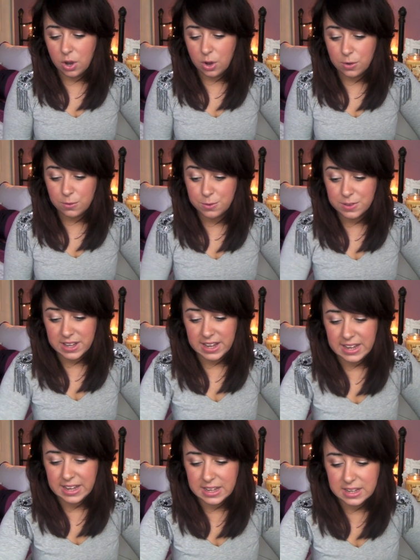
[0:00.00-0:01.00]

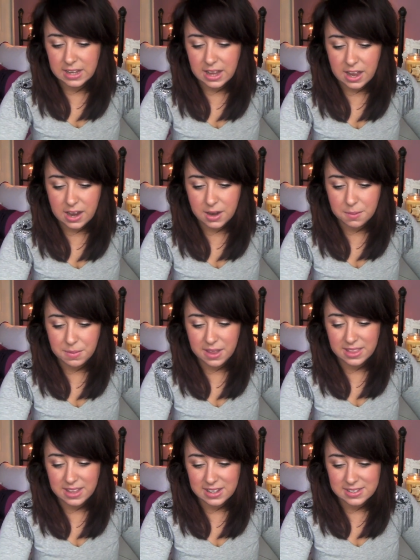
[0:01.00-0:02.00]
hopefully,
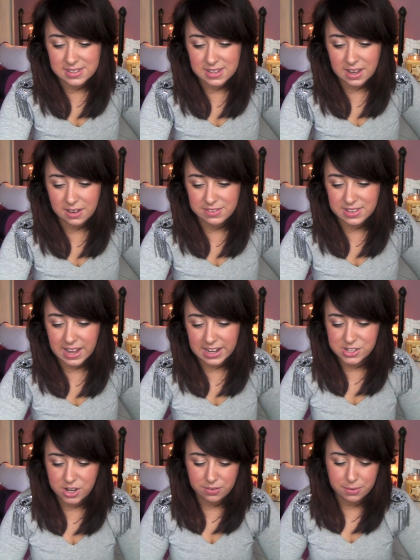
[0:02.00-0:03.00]
unless I've
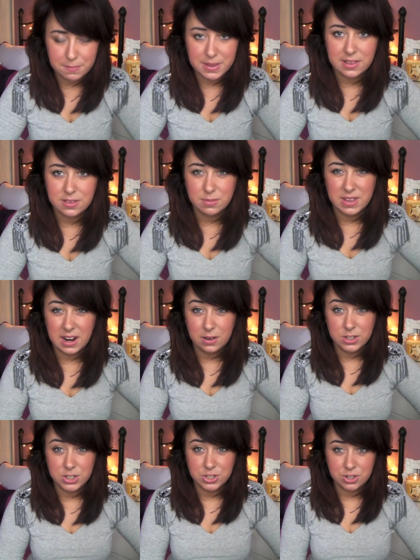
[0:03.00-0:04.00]
slacked off and missed something
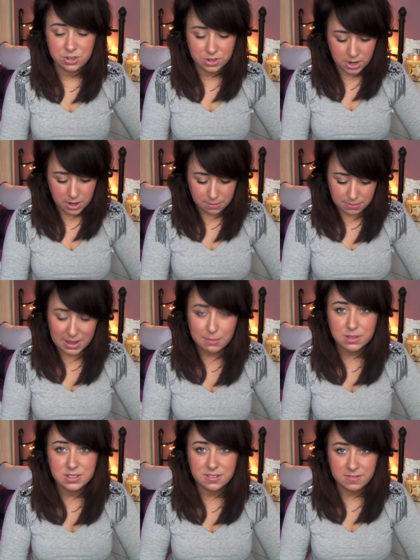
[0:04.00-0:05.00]
out, you should be
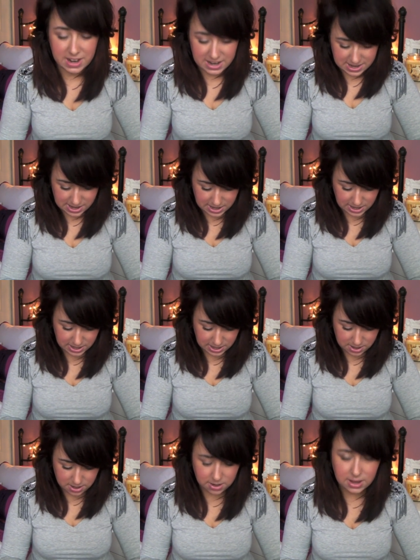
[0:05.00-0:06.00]
able to find
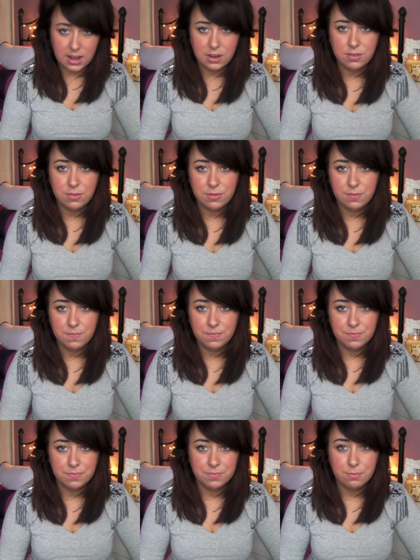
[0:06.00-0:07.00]
any kind of
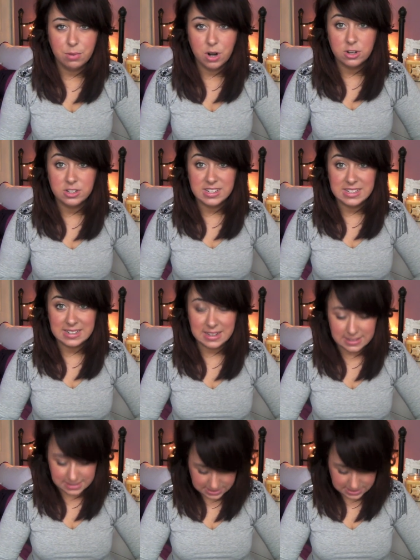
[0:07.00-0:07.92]
product details